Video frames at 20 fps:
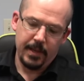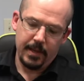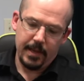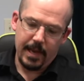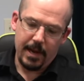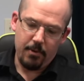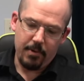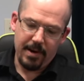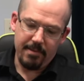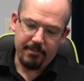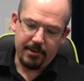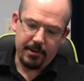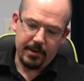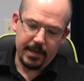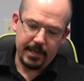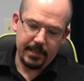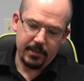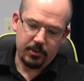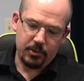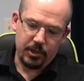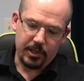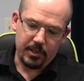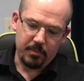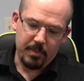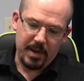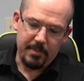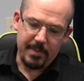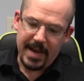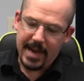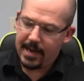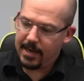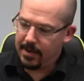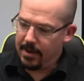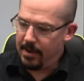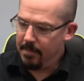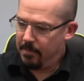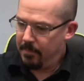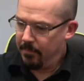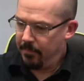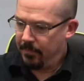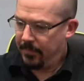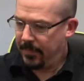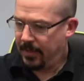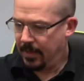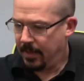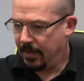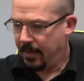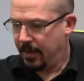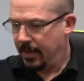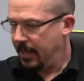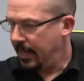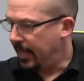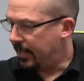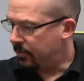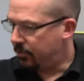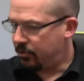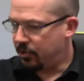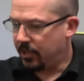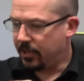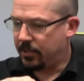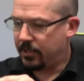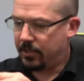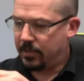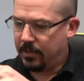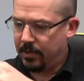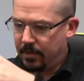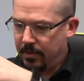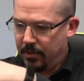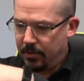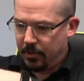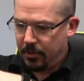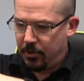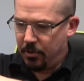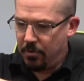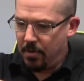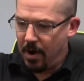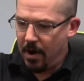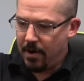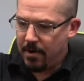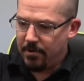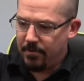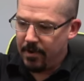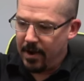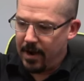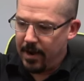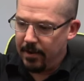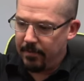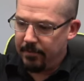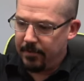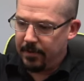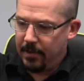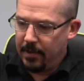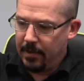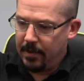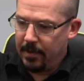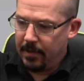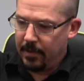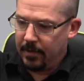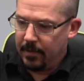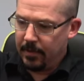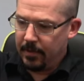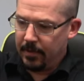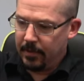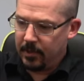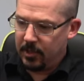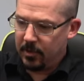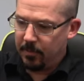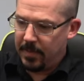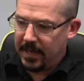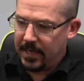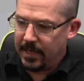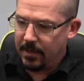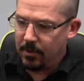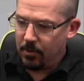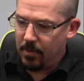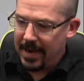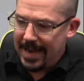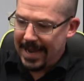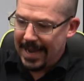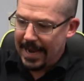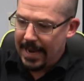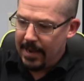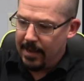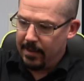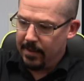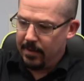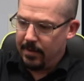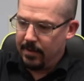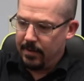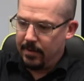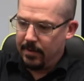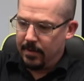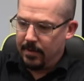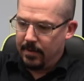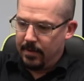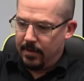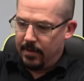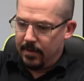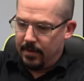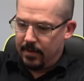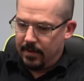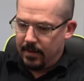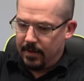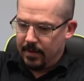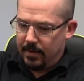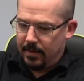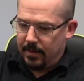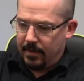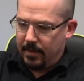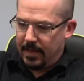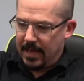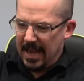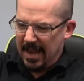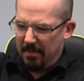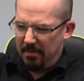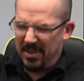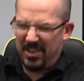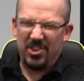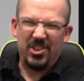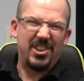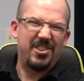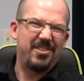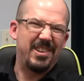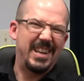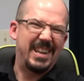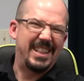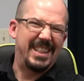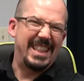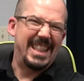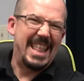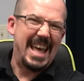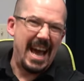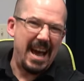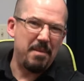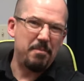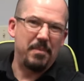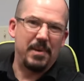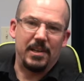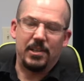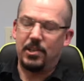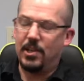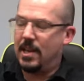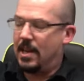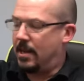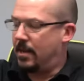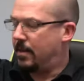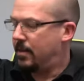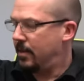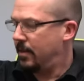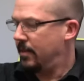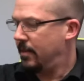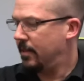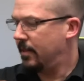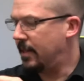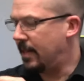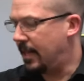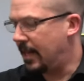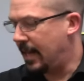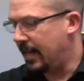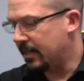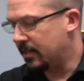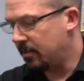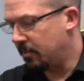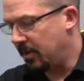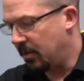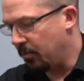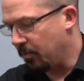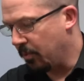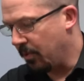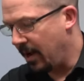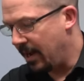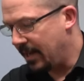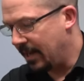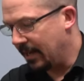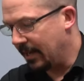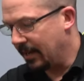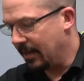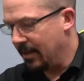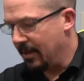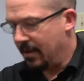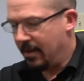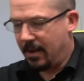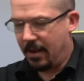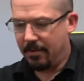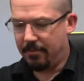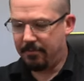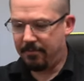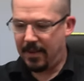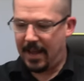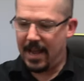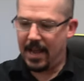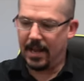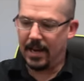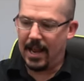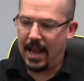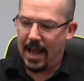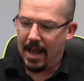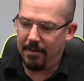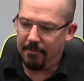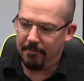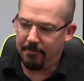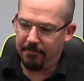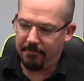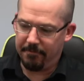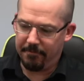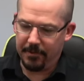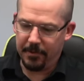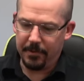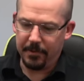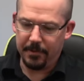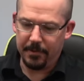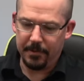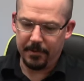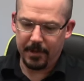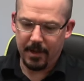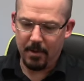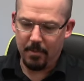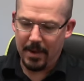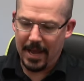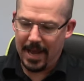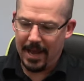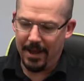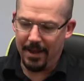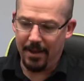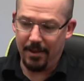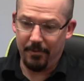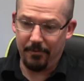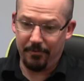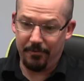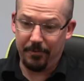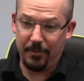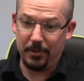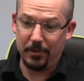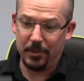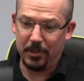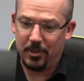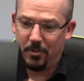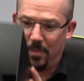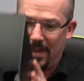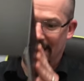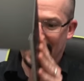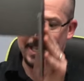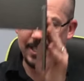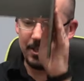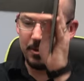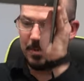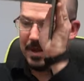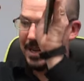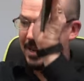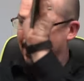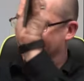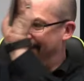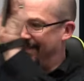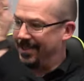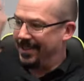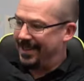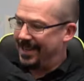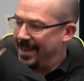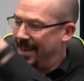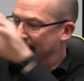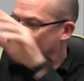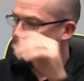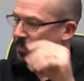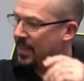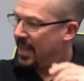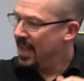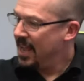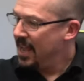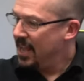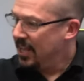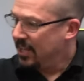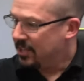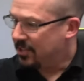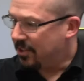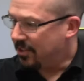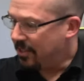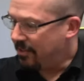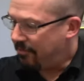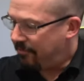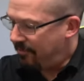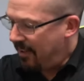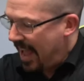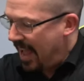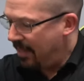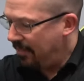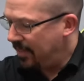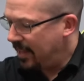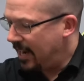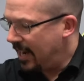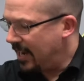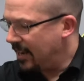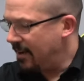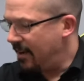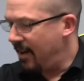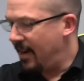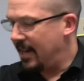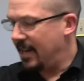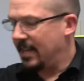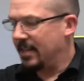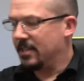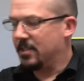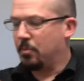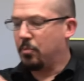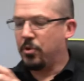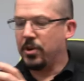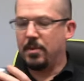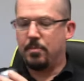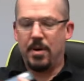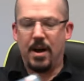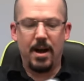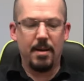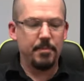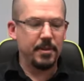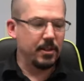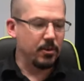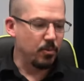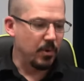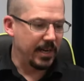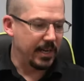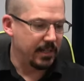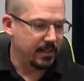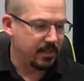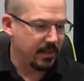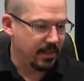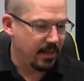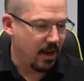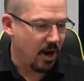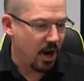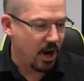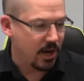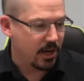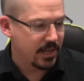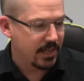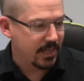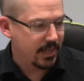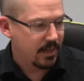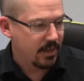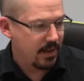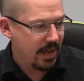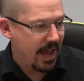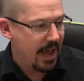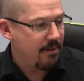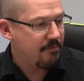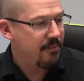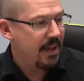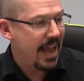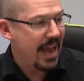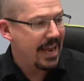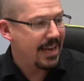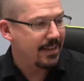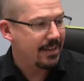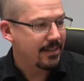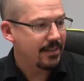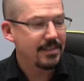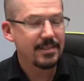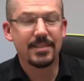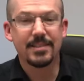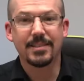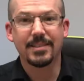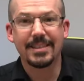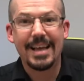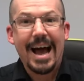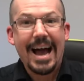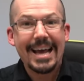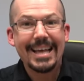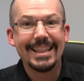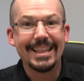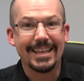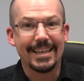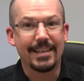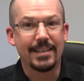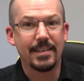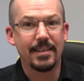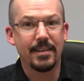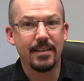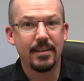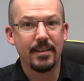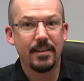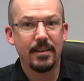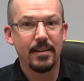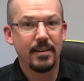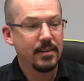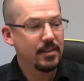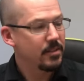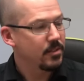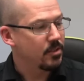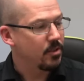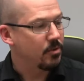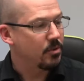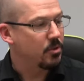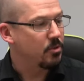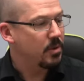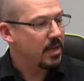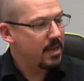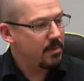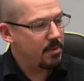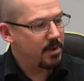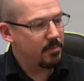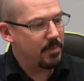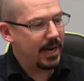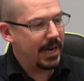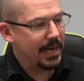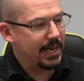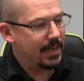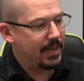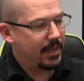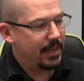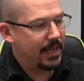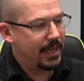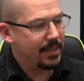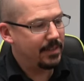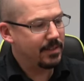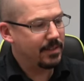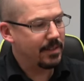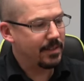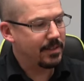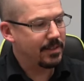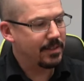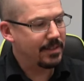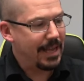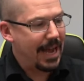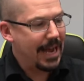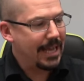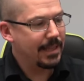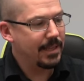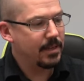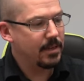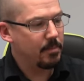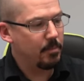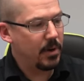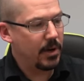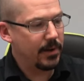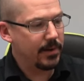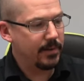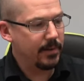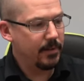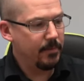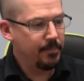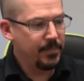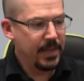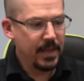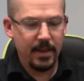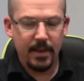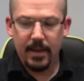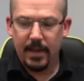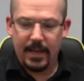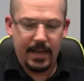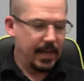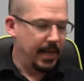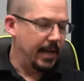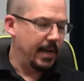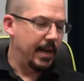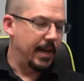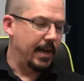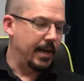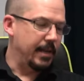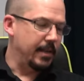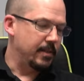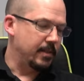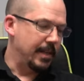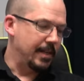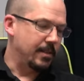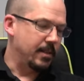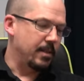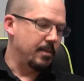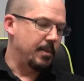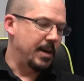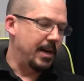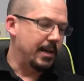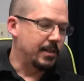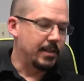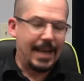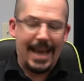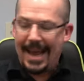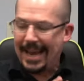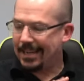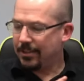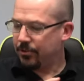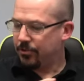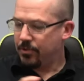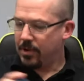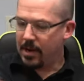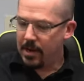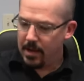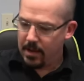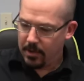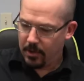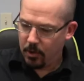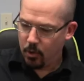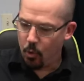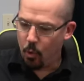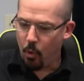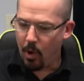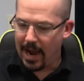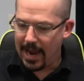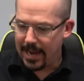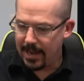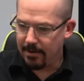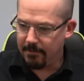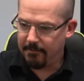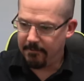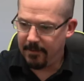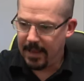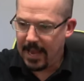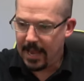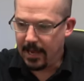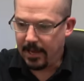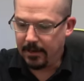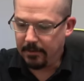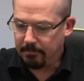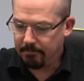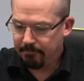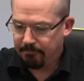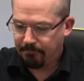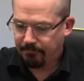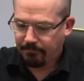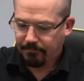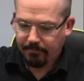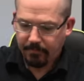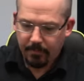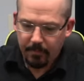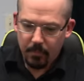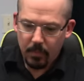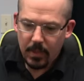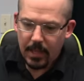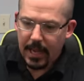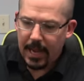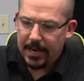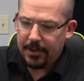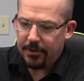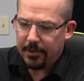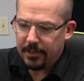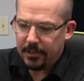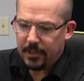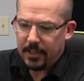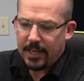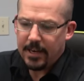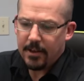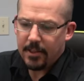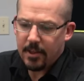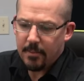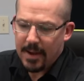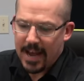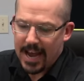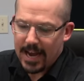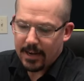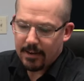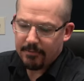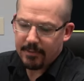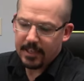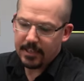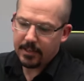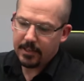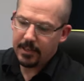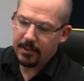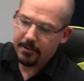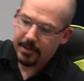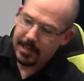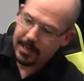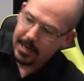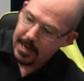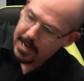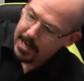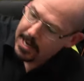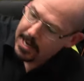However, it is just my backup. It's just two hard drives spinning away. Can't be generating that much heat that it has to be running a fan at full capa- uh, full spinning speed all the time. So the fan that I got is a pretty popular one. It's an Arctic F8 Silent. So do keep in mind it is the silent model and it says on the box extra quiet fan. And you can see on the back of this unit,